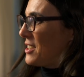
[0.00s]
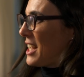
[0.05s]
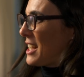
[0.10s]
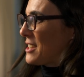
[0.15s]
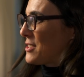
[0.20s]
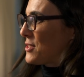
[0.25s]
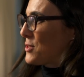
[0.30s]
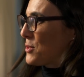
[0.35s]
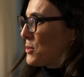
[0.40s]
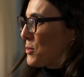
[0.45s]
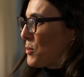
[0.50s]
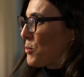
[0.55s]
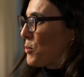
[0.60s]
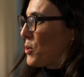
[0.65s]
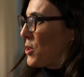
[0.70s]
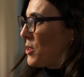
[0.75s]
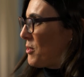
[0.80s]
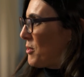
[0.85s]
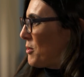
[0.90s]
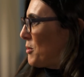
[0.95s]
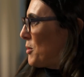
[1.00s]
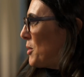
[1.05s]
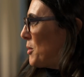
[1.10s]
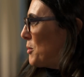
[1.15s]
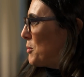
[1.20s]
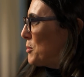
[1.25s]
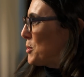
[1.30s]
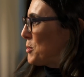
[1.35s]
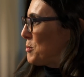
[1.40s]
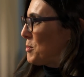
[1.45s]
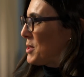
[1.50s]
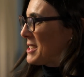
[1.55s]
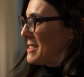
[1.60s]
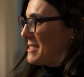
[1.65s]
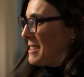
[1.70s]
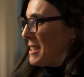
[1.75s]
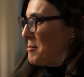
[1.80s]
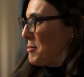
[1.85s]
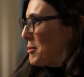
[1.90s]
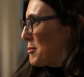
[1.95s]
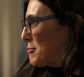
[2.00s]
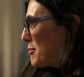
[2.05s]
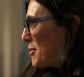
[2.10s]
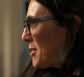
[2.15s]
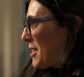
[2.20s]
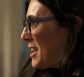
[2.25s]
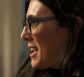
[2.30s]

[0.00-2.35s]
as to what, what would be stable for